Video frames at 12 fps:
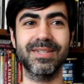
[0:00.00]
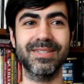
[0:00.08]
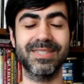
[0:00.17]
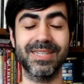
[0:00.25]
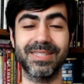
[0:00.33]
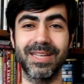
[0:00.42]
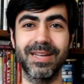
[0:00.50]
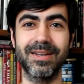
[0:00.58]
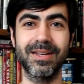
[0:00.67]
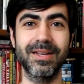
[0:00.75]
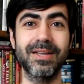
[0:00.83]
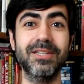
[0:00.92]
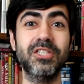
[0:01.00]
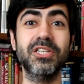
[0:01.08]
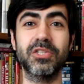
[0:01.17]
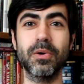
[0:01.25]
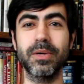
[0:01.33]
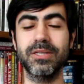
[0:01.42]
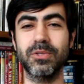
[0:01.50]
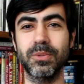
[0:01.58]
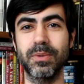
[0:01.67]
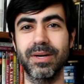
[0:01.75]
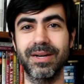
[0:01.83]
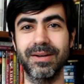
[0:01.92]
says that she's going
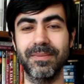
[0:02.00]
to